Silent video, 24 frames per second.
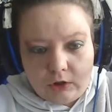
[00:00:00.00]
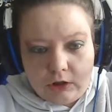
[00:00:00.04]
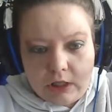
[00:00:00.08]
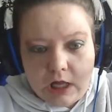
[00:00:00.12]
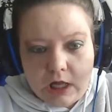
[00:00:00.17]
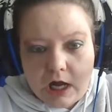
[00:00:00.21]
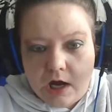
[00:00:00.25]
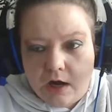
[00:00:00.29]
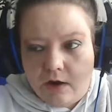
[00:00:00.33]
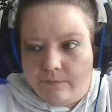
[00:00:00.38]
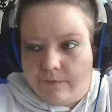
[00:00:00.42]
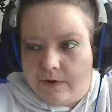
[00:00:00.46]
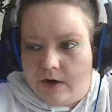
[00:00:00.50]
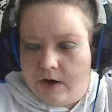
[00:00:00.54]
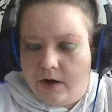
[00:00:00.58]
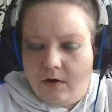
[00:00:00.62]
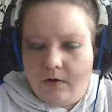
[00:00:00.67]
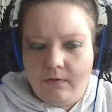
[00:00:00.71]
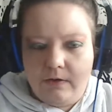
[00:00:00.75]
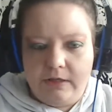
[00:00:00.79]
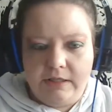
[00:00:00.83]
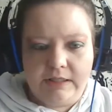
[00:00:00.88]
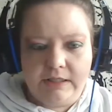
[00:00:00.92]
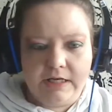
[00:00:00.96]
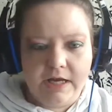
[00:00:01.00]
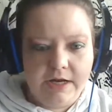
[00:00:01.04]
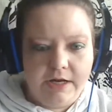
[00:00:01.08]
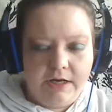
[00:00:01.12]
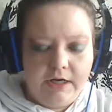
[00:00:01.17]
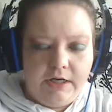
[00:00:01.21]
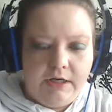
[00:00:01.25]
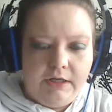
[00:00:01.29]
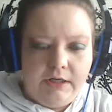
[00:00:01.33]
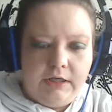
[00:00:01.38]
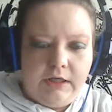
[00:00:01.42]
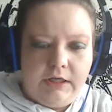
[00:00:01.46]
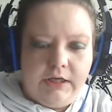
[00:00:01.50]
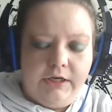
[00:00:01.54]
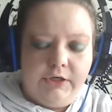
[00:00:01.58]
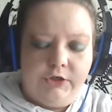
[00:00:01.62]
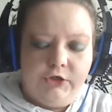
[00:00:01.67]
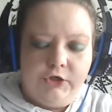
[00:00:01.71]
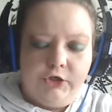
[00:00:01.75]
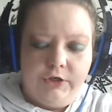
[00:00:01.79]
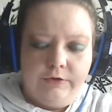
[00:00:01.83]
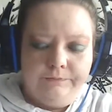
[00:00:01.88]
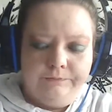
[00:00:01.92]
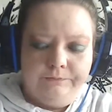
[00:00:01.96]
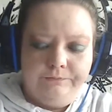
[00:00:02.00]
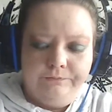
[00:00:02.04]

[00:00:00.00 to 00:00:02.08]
love, I always hang it in the kitchen.